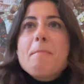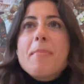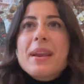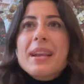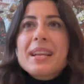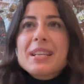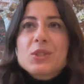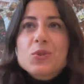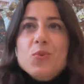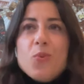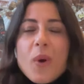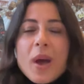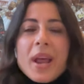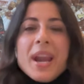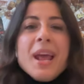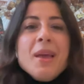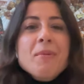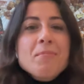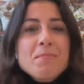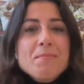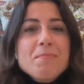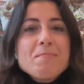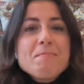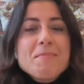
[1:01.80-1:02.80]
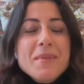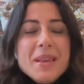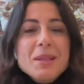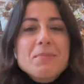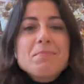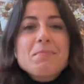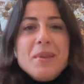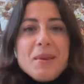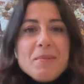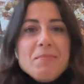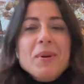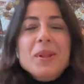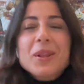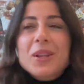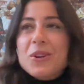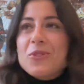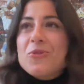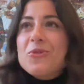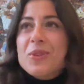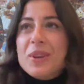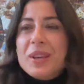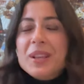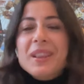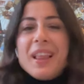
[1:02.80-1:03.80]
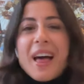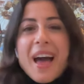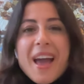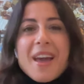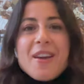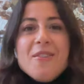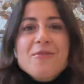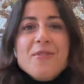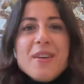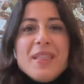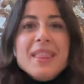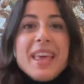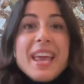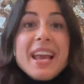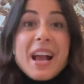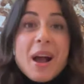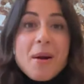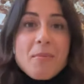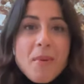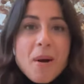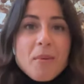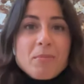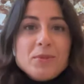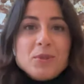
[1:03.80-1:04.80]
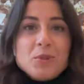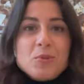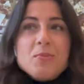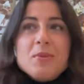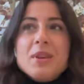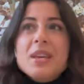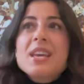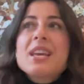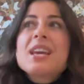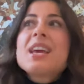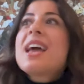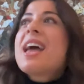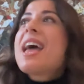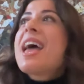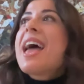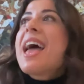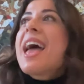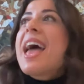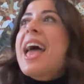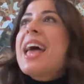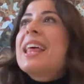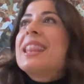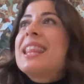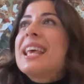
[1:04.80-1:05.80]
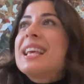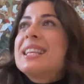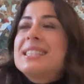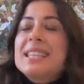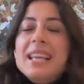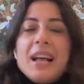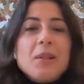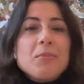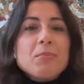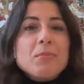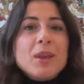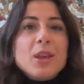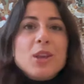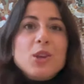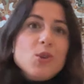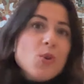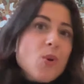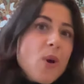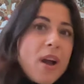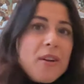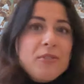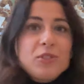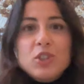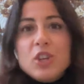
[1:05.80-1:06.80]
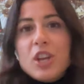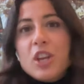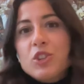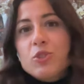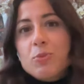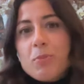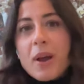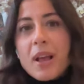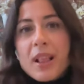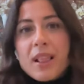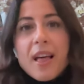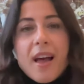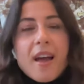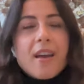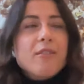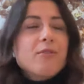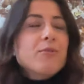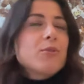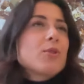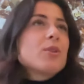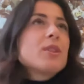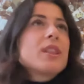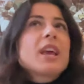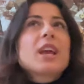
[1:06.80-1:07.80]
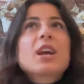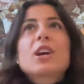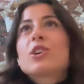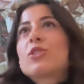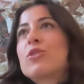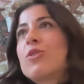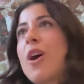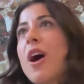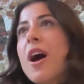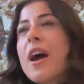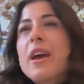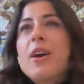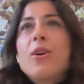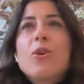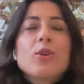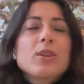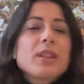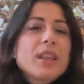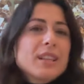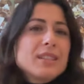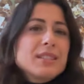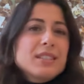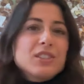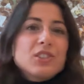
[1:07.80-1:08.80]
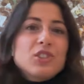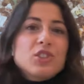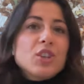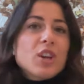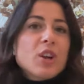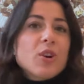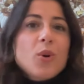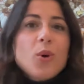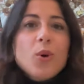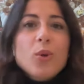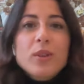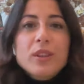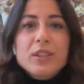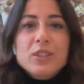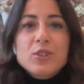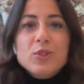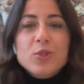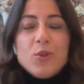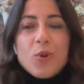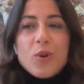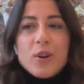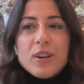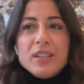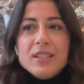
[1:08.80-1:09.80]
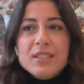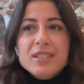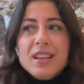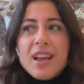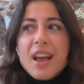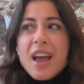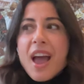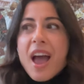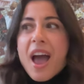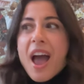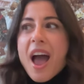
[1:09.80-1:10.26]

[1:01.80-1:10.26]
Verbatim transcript: But it's when I meet people in real life and they come up to me and they tell me, you have changed my life, or they cry, or they share all these stories.